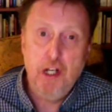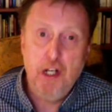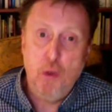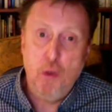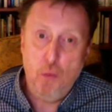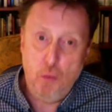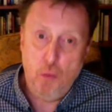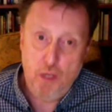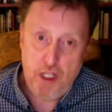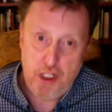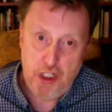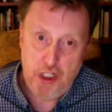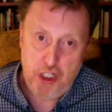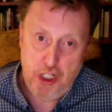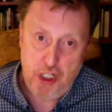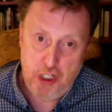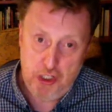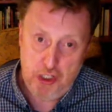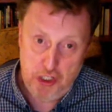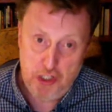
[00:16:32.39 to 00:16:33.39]
which
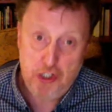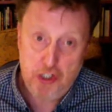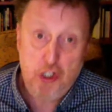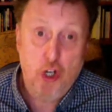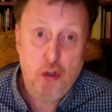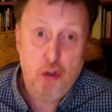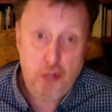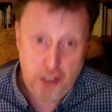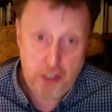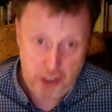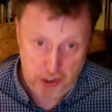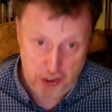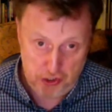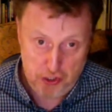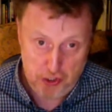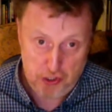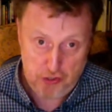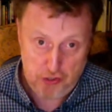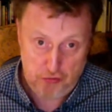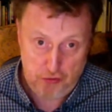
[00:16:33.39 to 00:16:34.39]
discourages
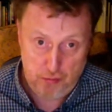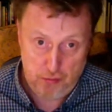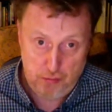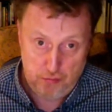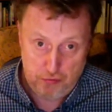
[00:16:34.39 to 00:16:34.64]
us from,